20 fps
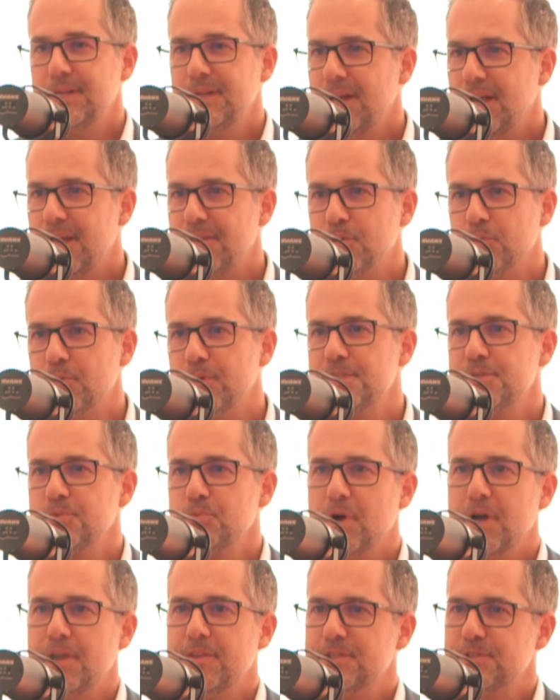And the reason
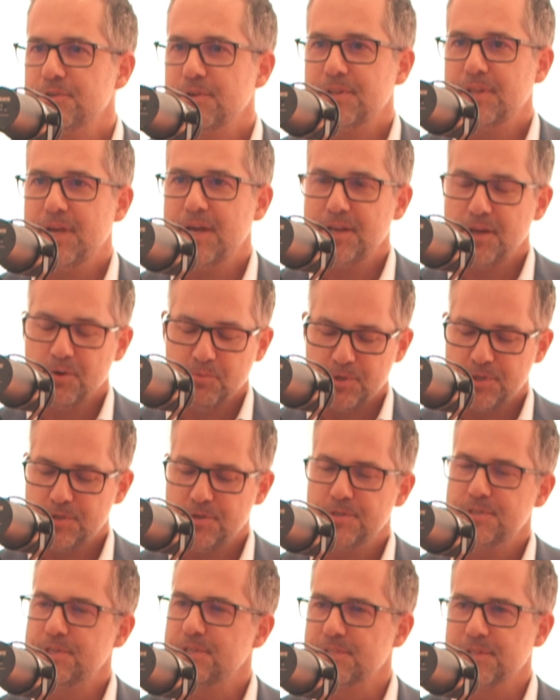why they're doing that, it
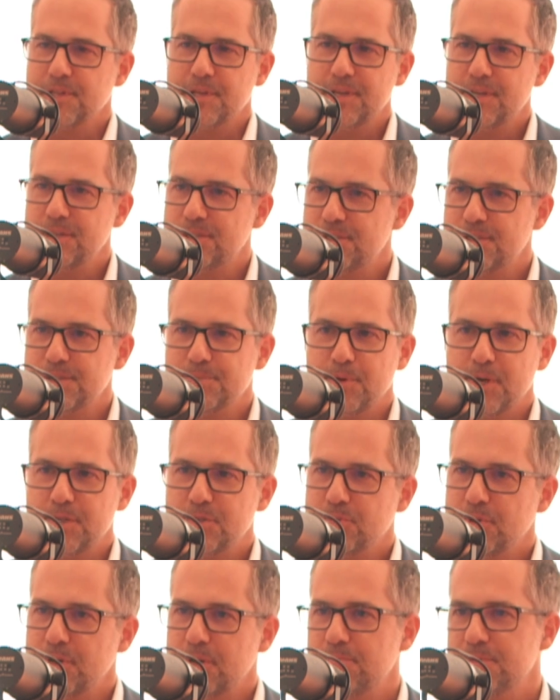reduces leakages by
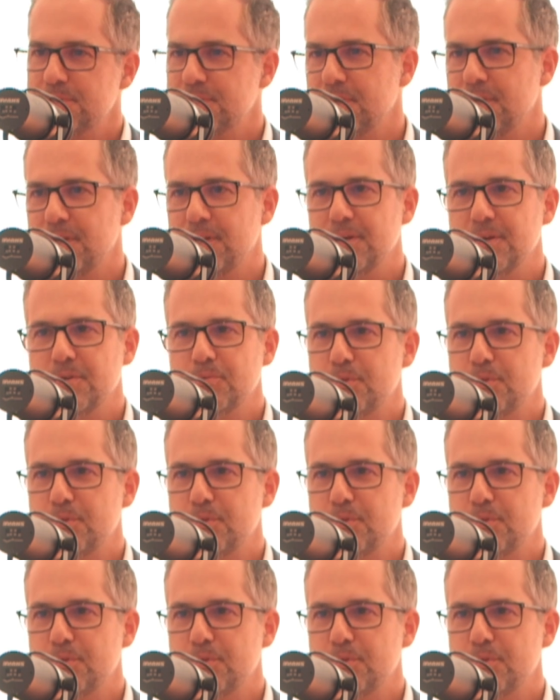20%,